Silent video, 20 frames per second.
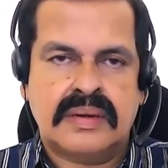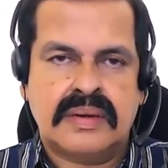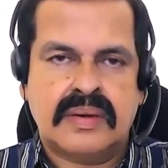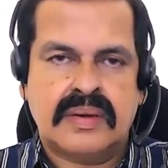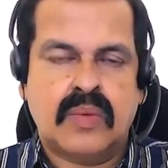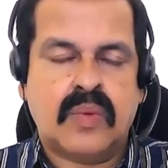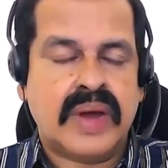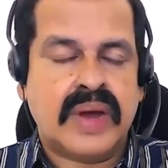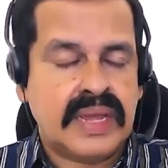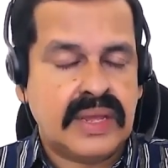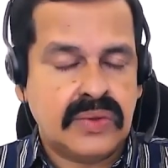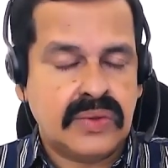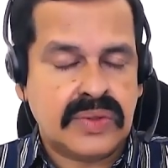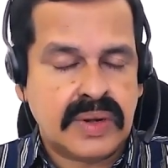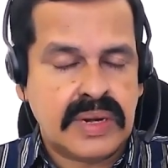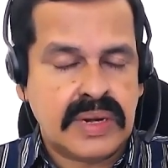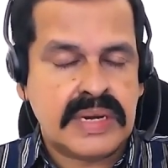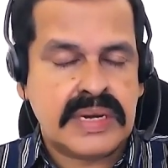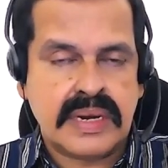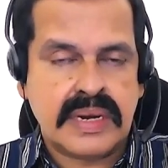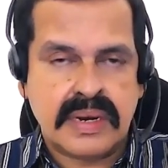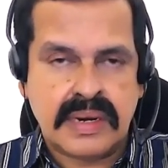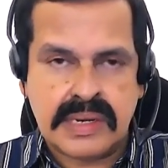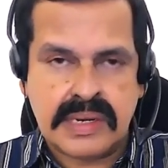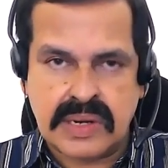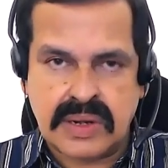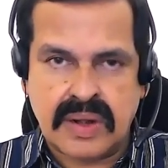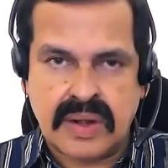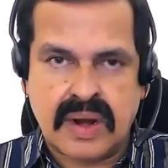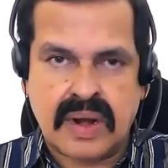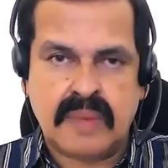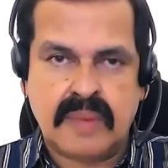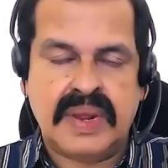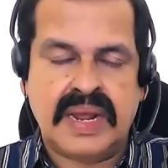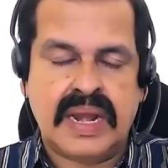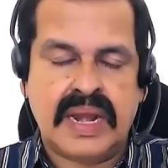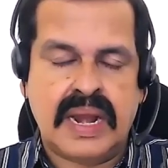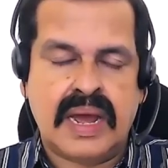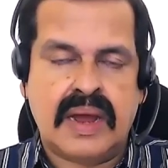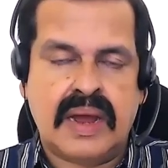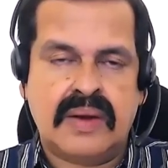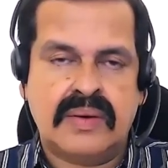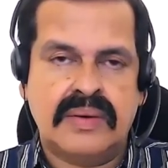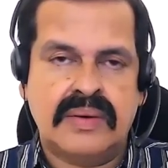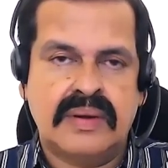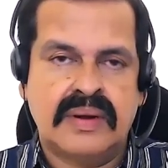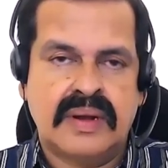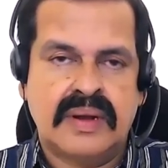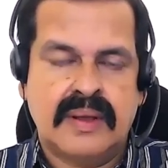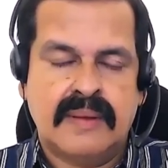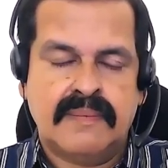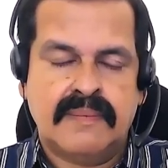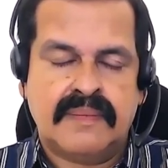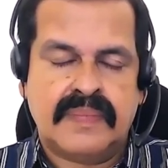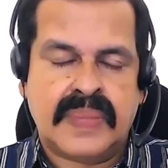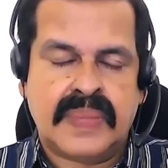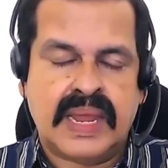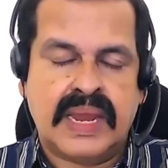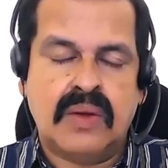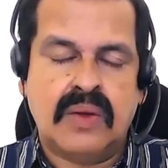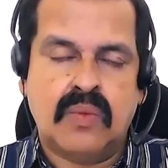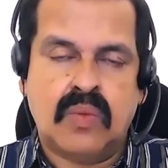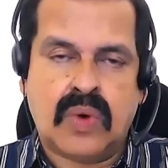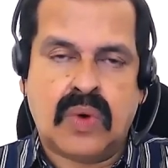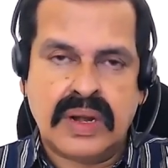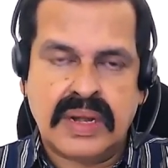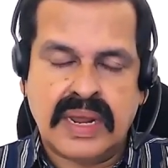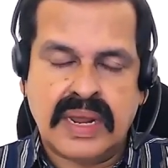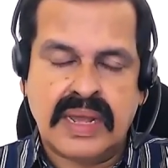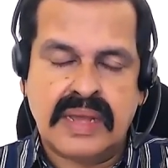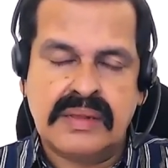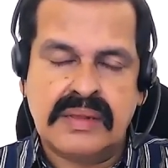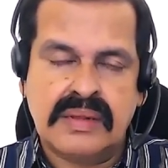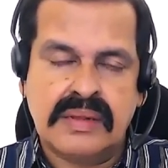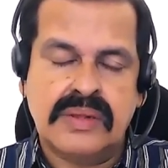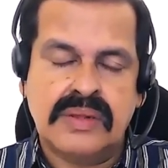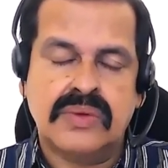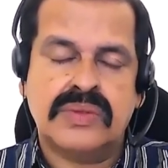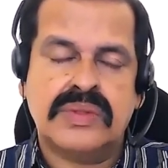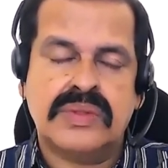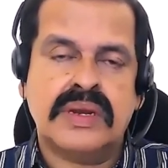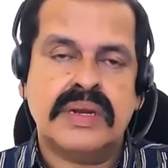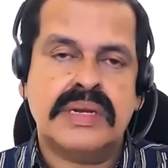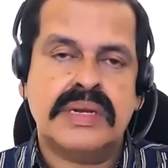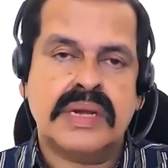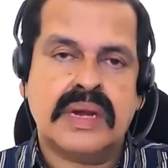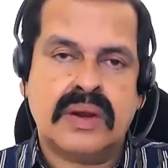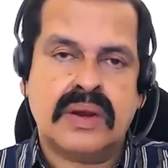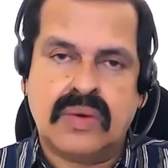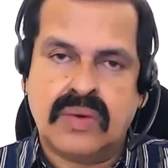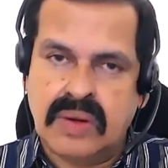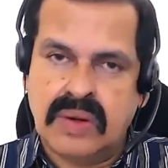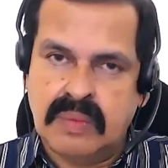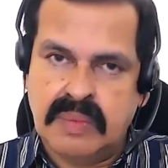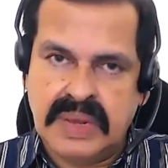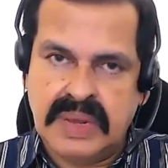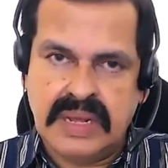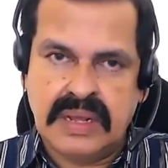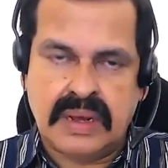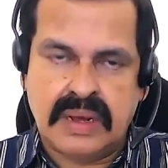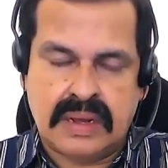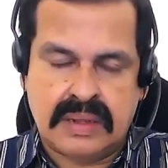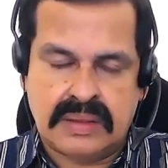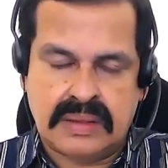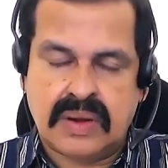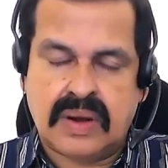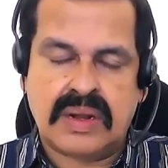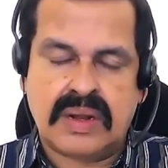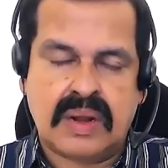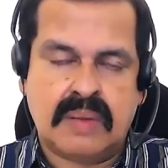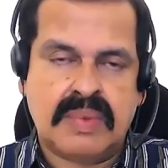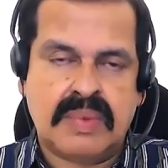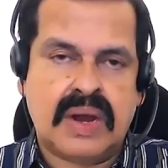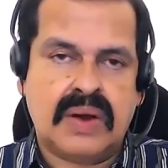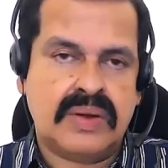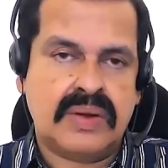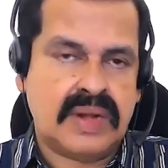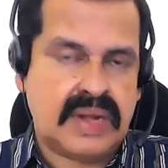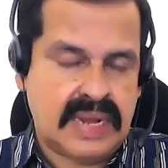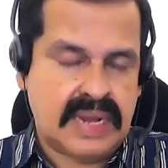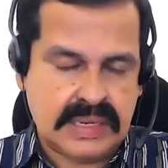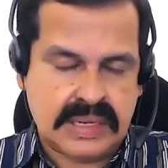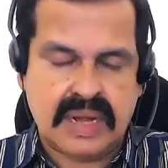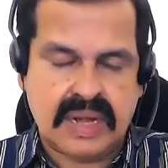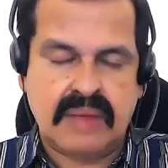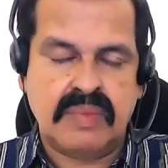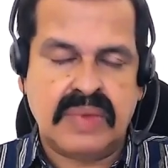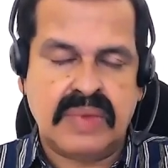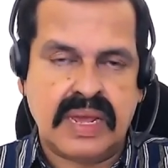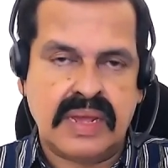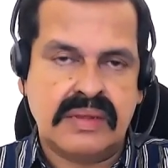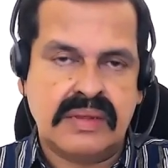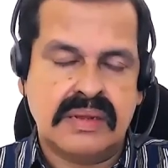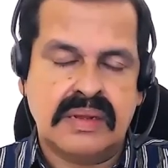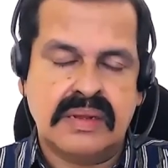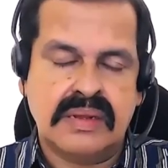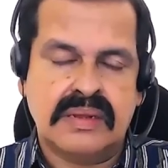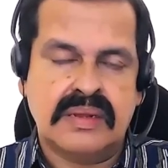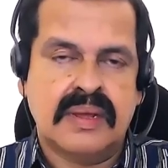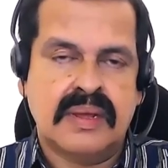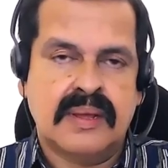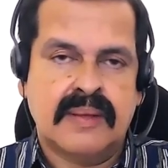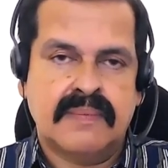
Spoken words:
why euthanasia should not be allowed, in what cases euthanasia could be thought about in extreme cases.